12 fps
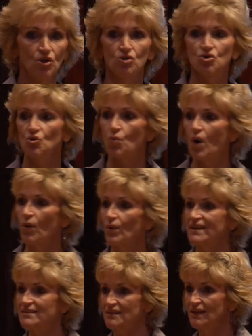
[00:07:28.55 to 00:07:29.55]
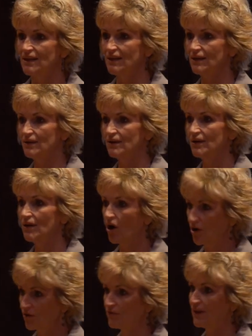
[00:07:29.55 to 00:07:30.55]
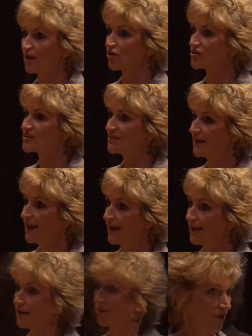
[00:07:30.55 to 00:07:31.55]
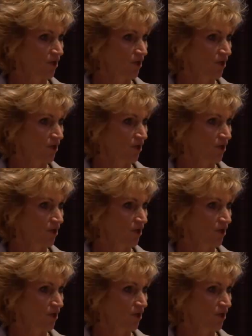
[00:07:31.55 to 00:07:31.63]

to what we see on our fingers today?